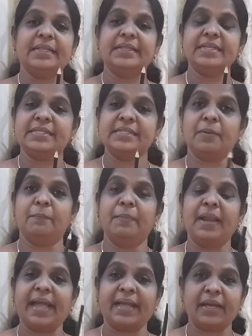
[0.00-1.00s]
This is a
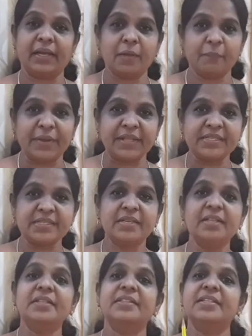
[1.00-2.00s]
black color
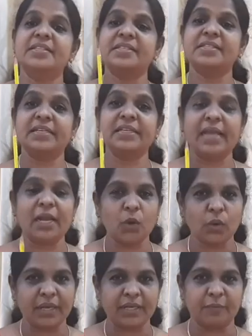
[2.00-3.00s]
pencil. This is a yellow
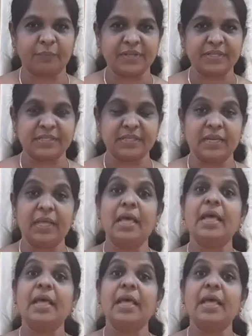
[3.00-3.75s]
color pencil.